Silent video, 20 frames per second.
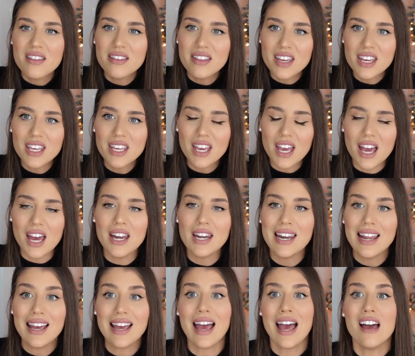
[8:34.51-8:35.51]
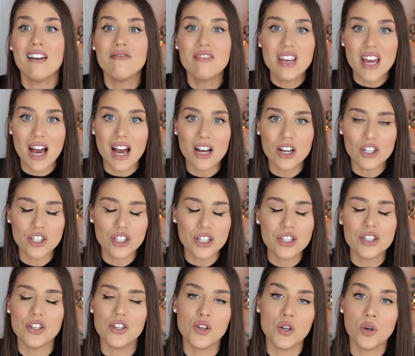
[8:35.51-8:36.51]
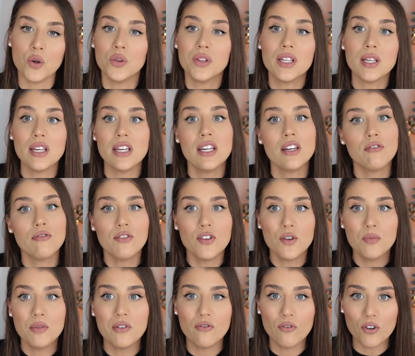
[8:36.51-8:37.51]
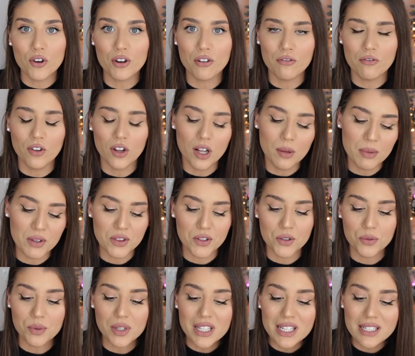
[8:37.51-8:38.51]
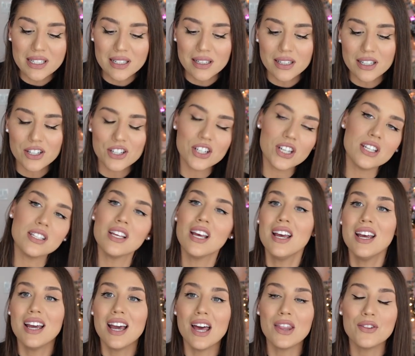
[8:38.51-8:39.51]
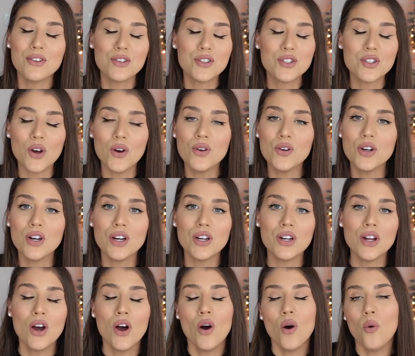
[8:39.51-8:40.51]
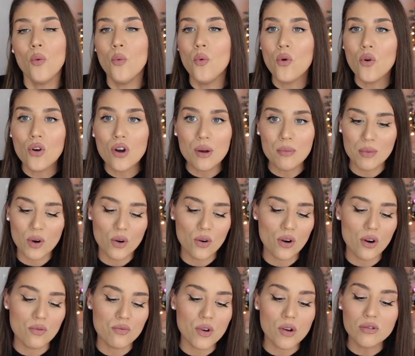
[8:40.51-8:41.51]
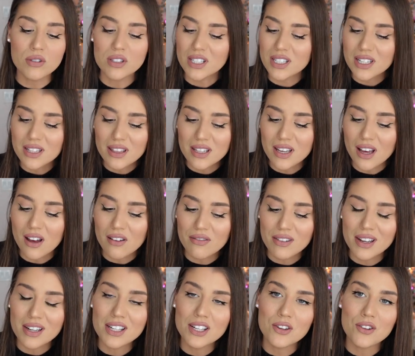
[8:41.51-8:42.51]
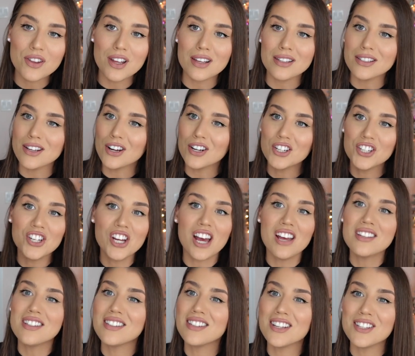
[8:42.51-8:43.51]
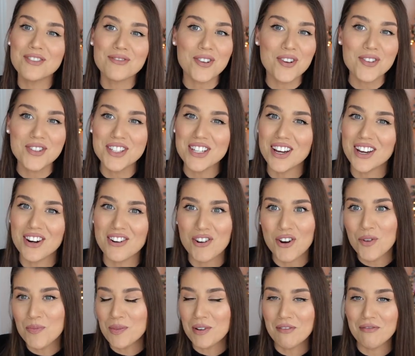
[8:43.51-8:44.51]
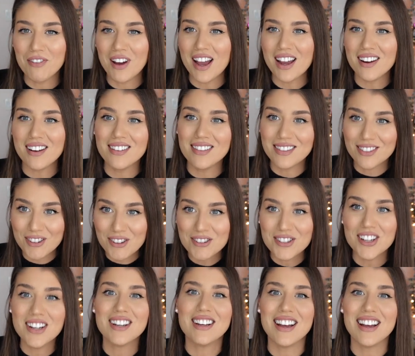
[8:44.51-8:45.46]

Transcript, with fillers: thick and heavy, actually, so you can only eat a few before you're full, but they're really delicious, and they're so good warm or roasted in the oven. You know that song, Chestnuts Roasting on an Open Fire? Those are